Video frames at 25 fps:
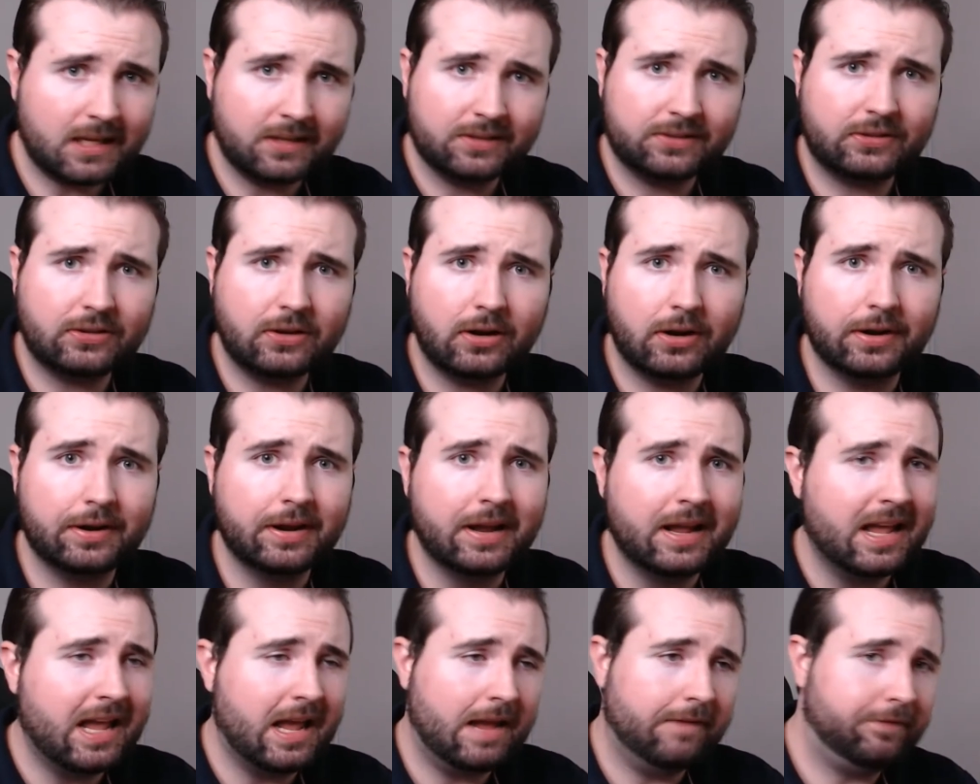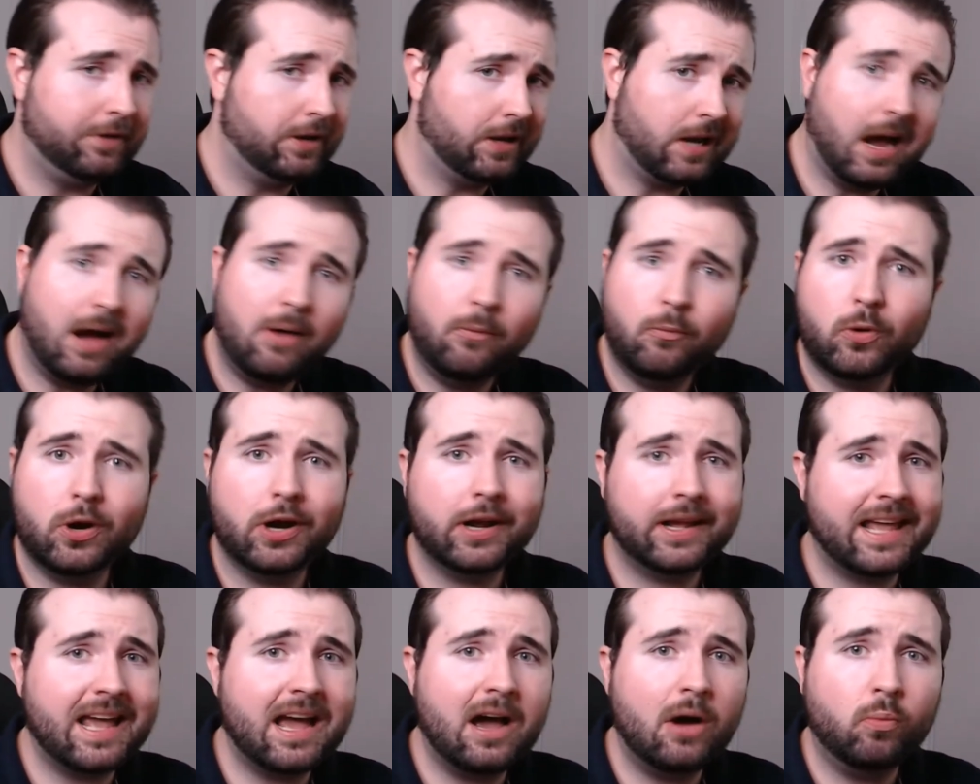So if you can't
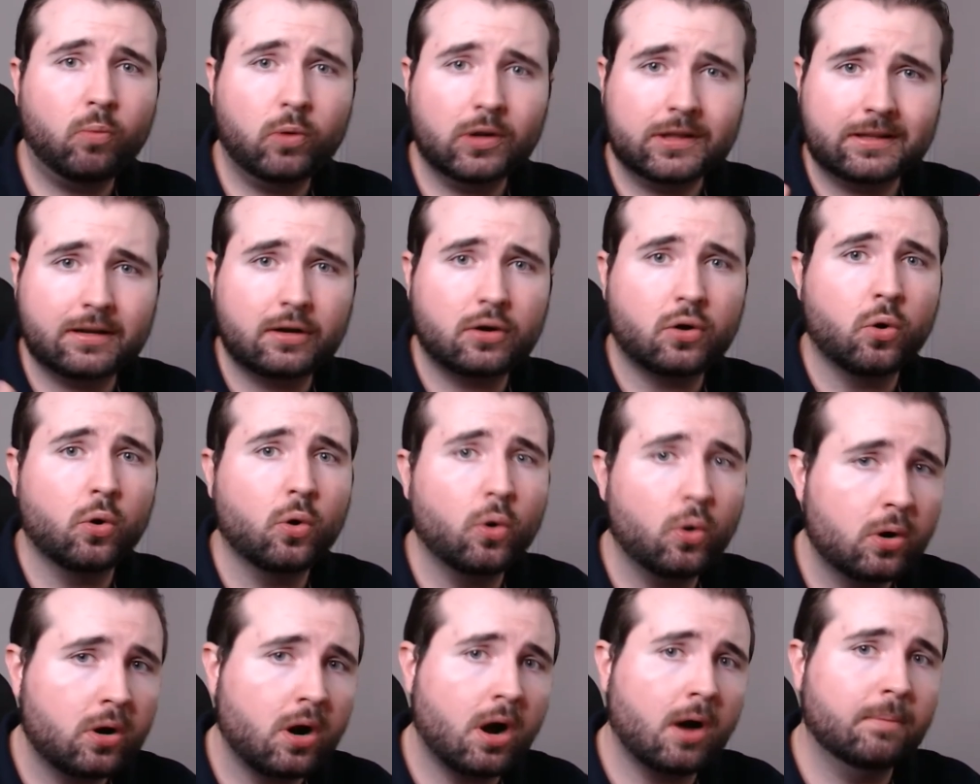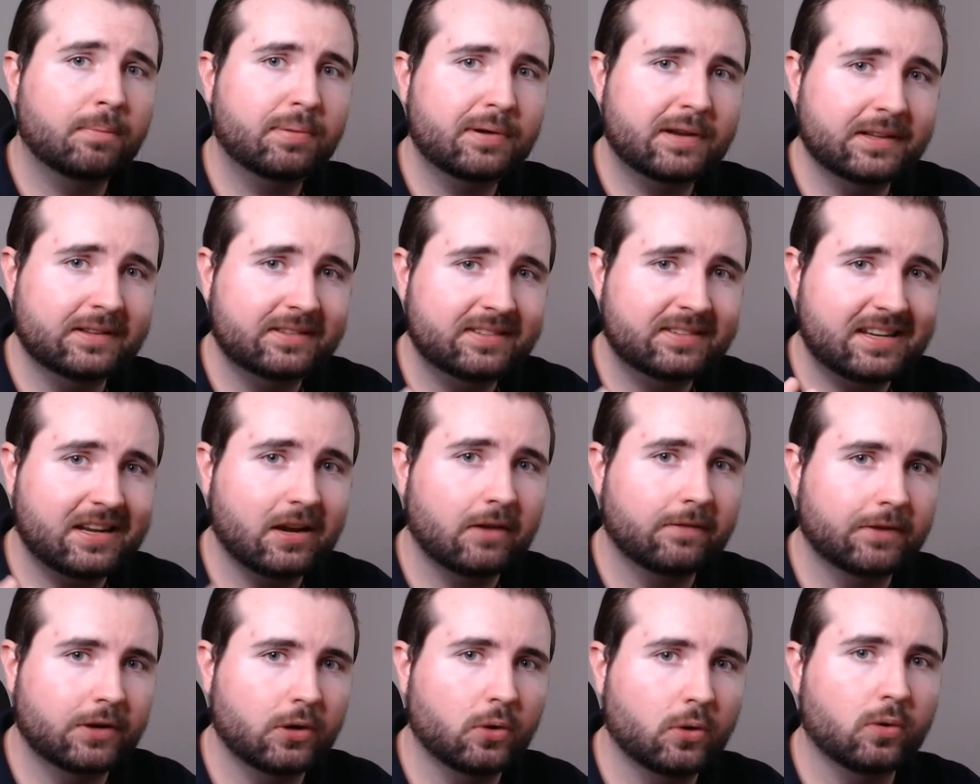work out what the core competency
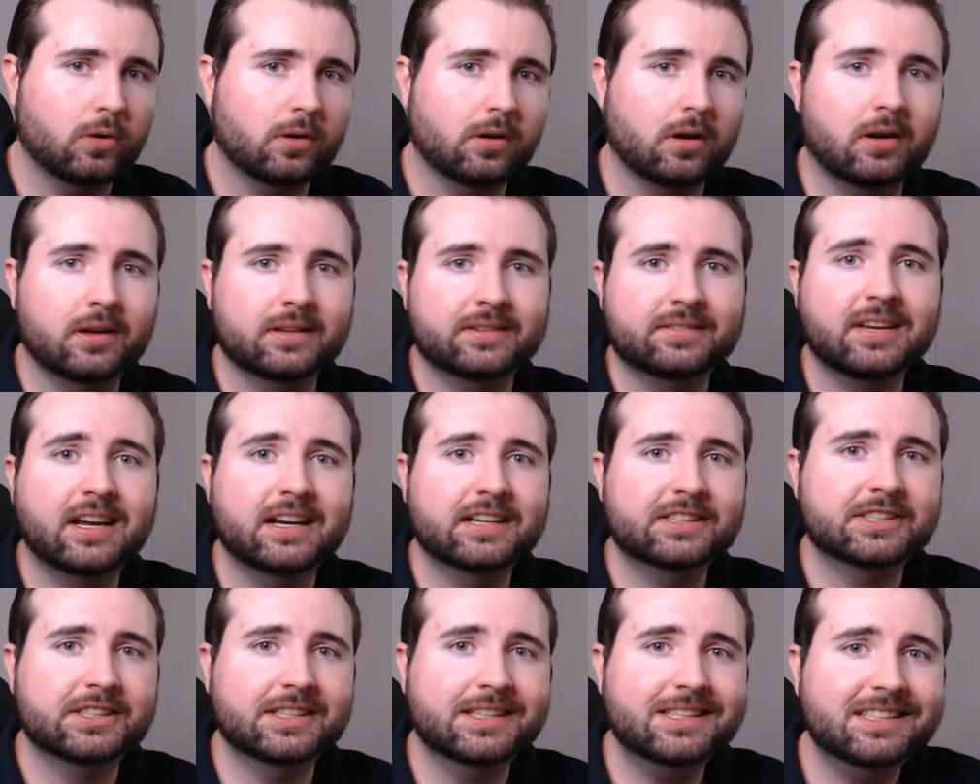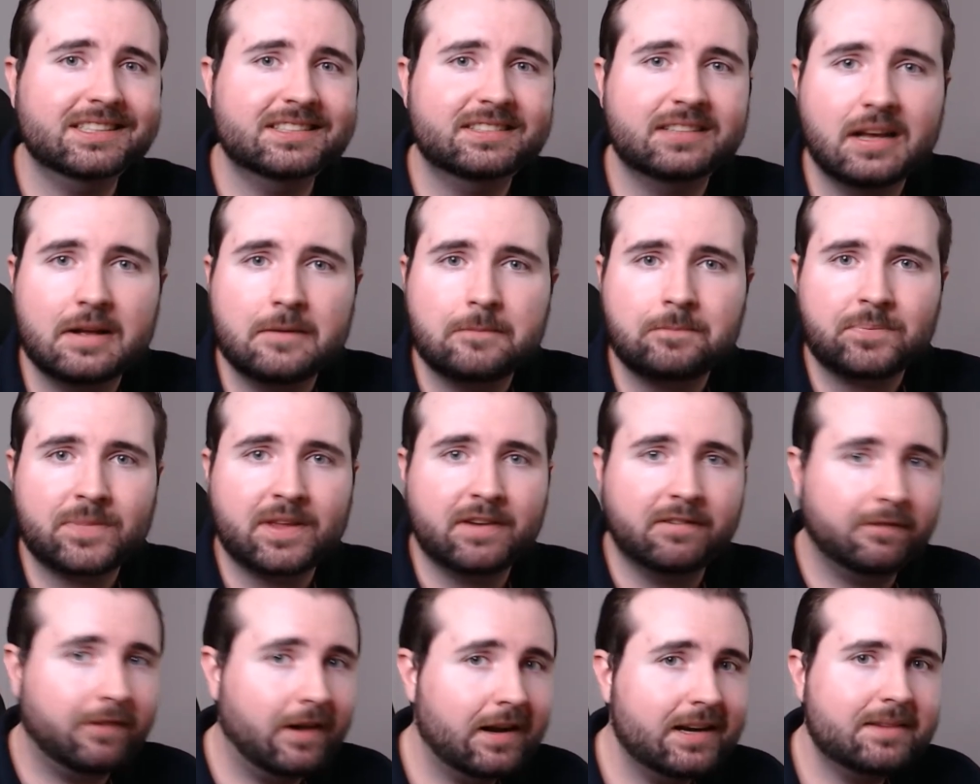of an organization is,
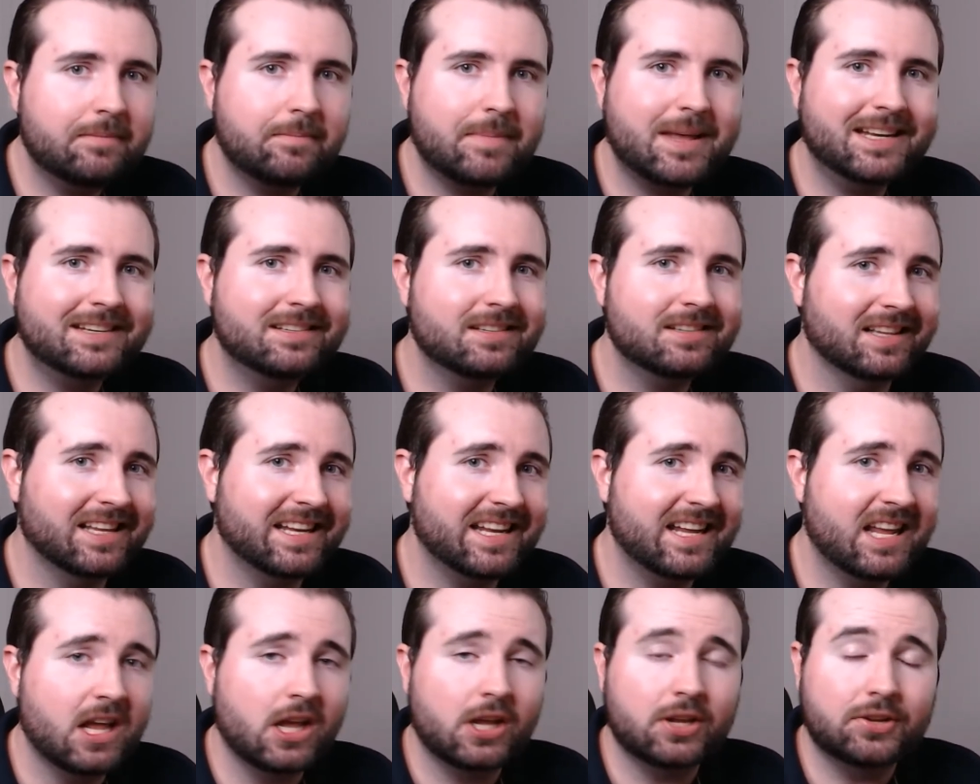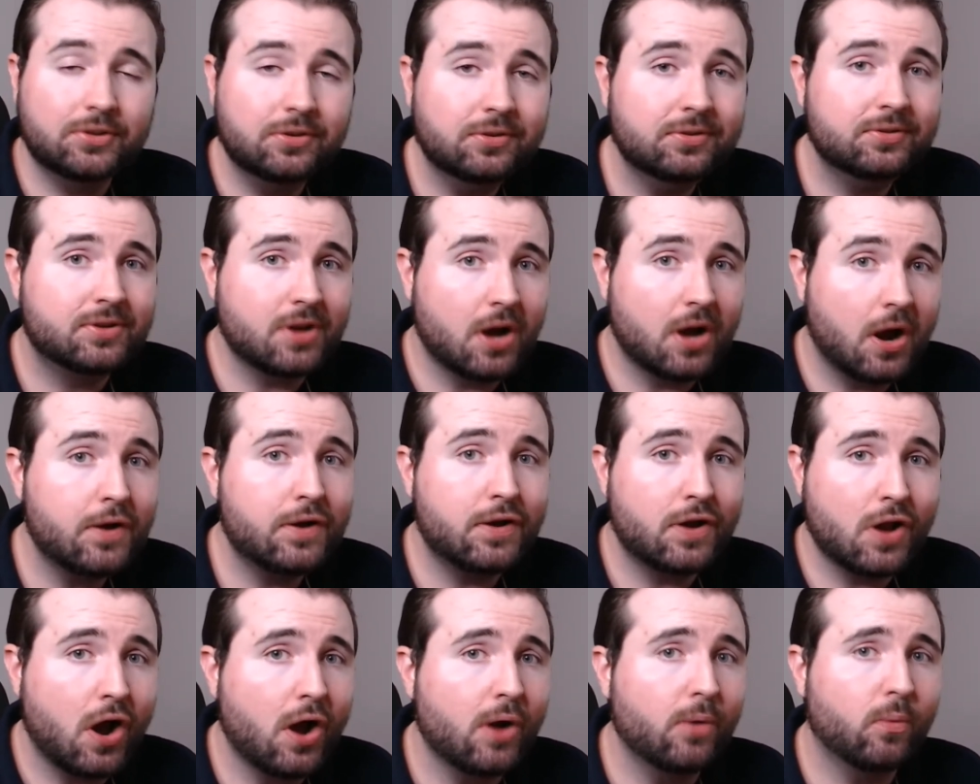fundamentally you
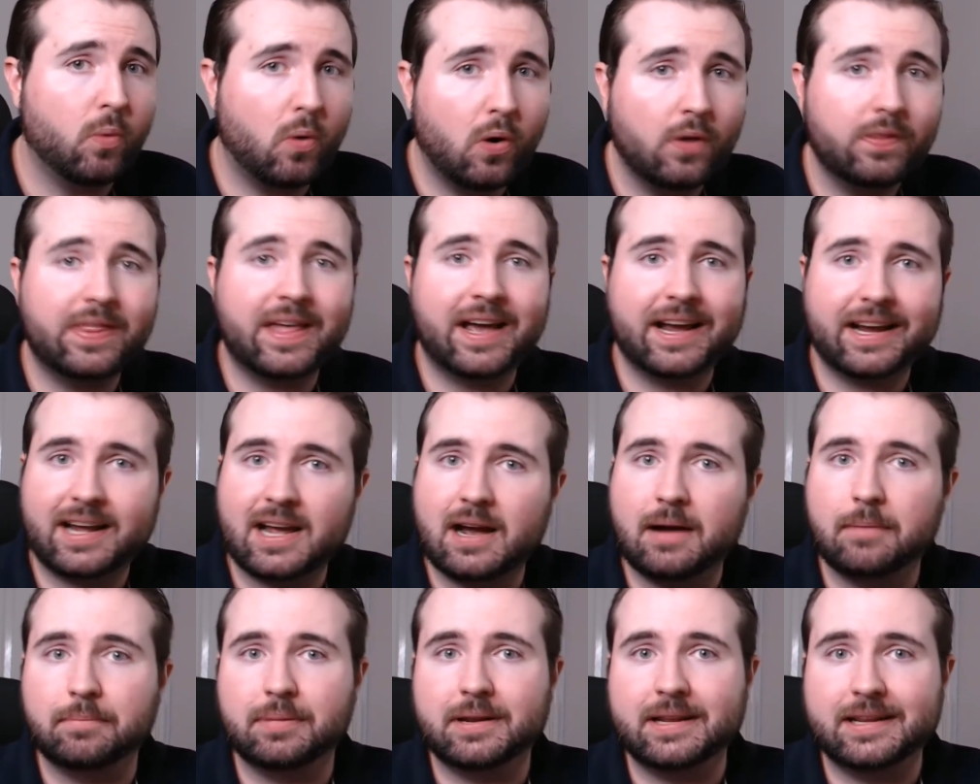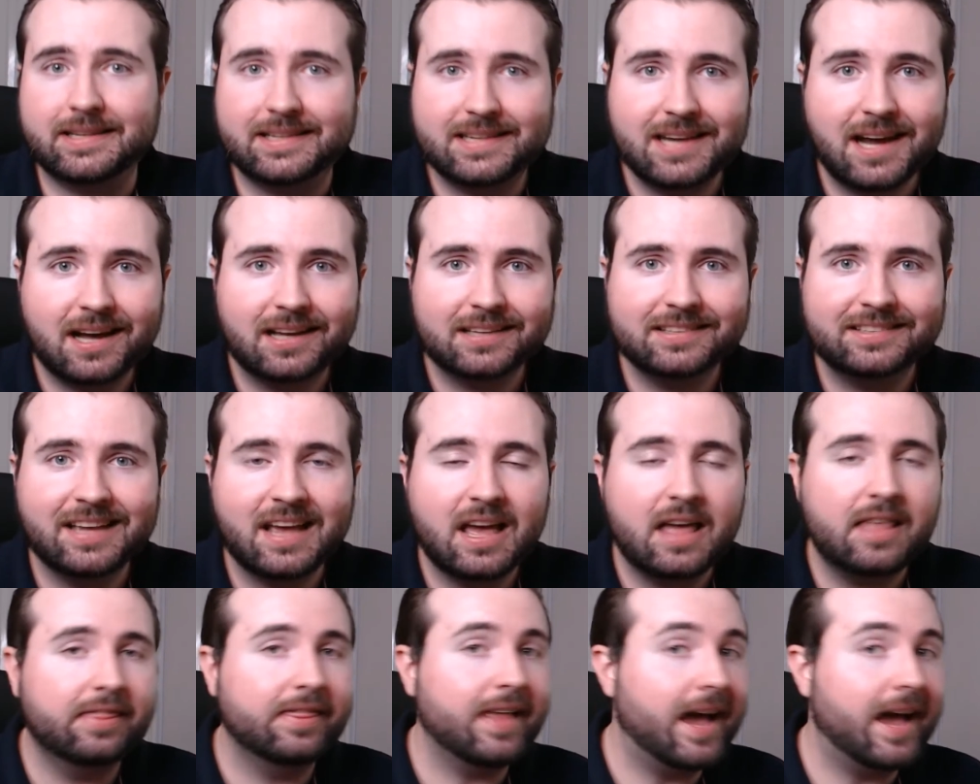don't know what that company does.